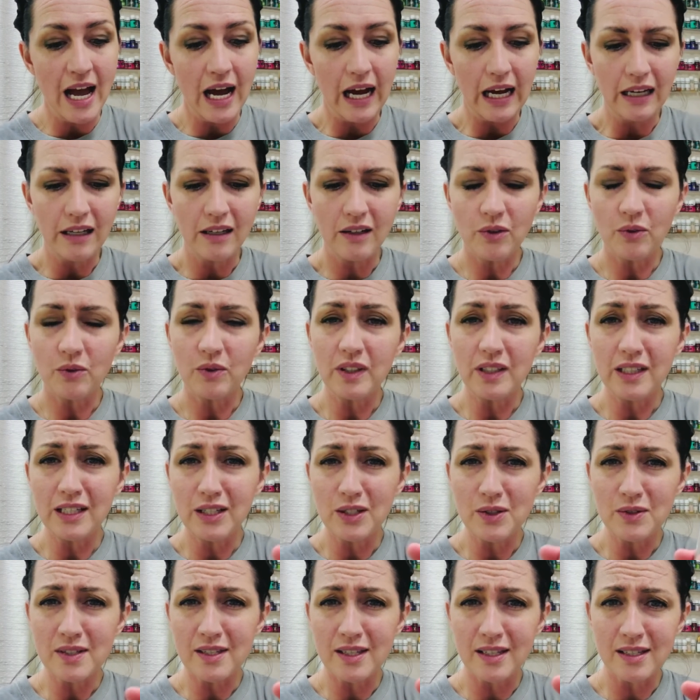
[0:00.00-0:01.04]
I don't really
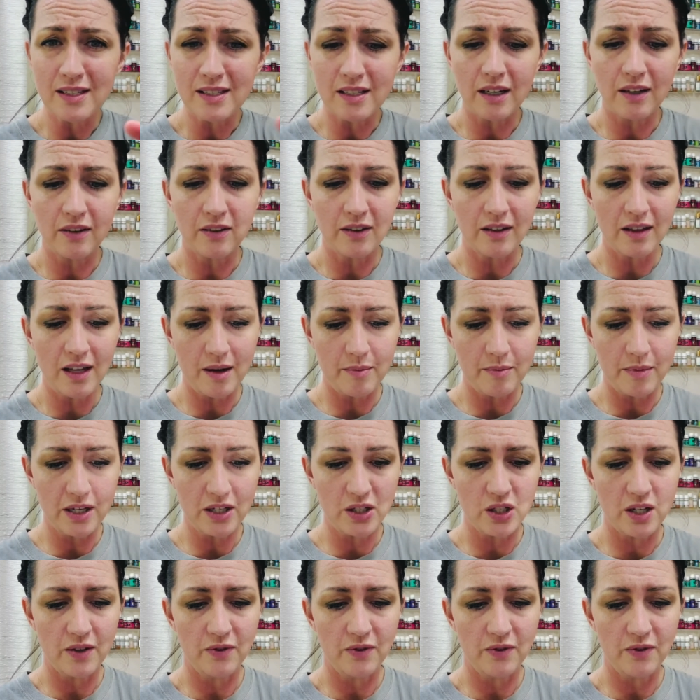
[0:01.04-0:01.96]
use this color that much.